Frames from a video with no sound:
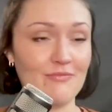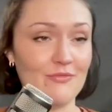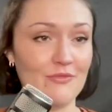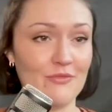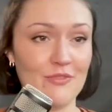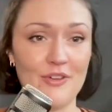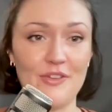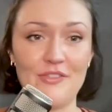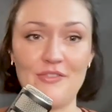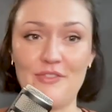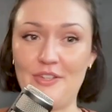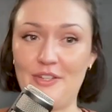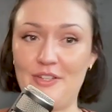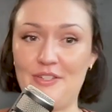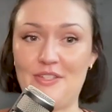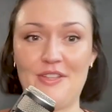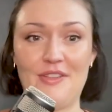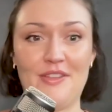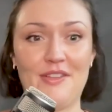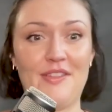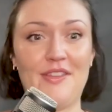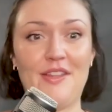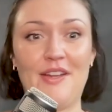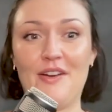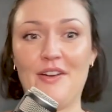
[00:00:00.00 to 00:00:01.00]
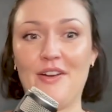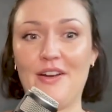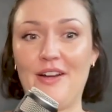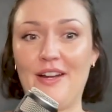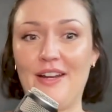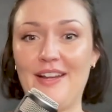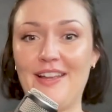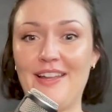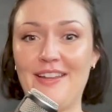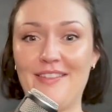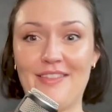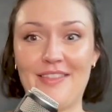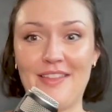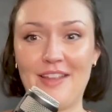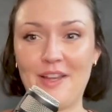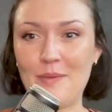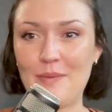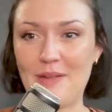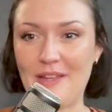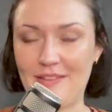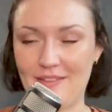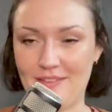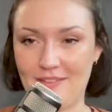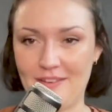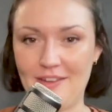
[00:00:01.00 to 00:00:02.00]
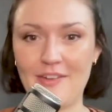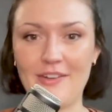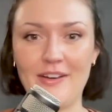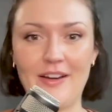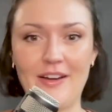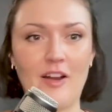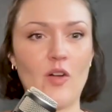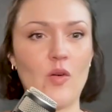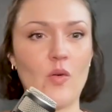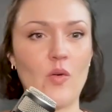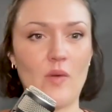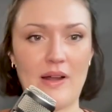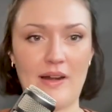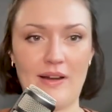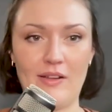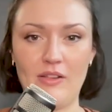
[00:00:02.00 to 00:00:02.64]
refer to the theory and think about the theory quite a